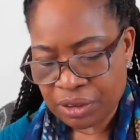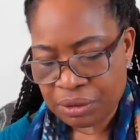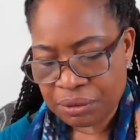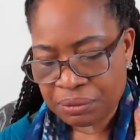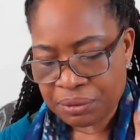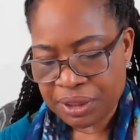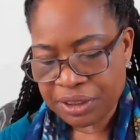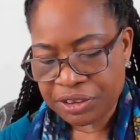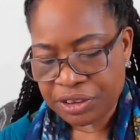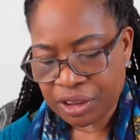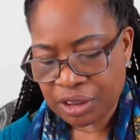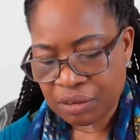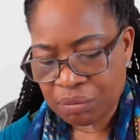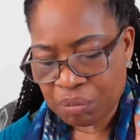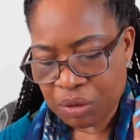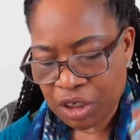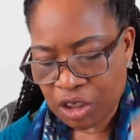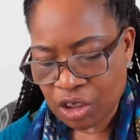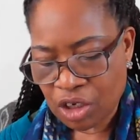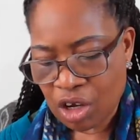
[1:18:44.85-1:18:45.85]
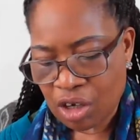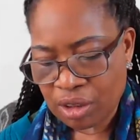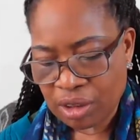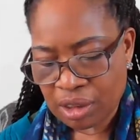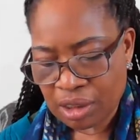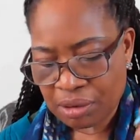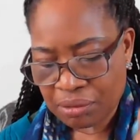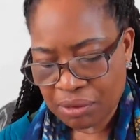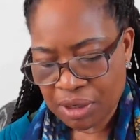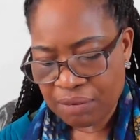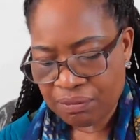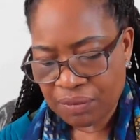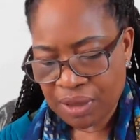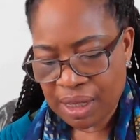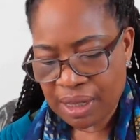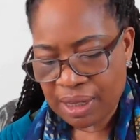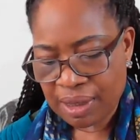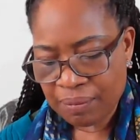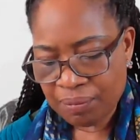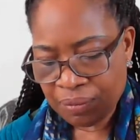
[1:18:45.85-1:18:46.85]
region beyond the
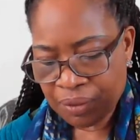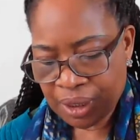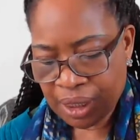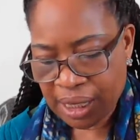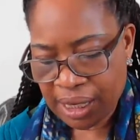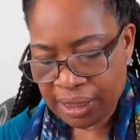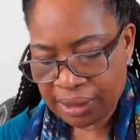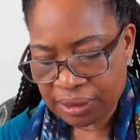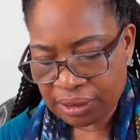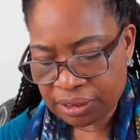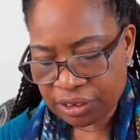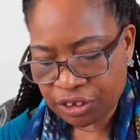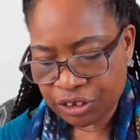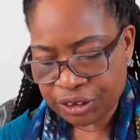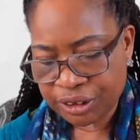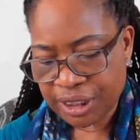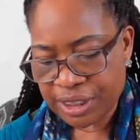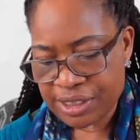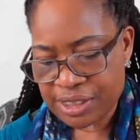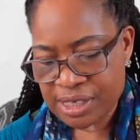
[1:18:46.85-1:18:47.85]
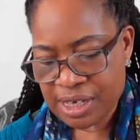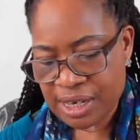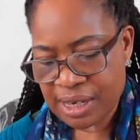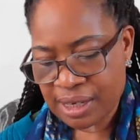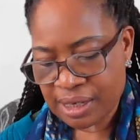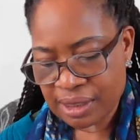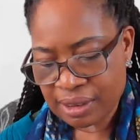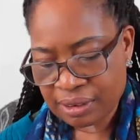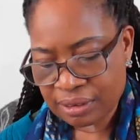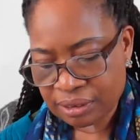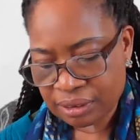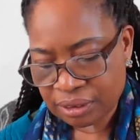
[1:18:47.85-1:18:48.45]
river, and Shetar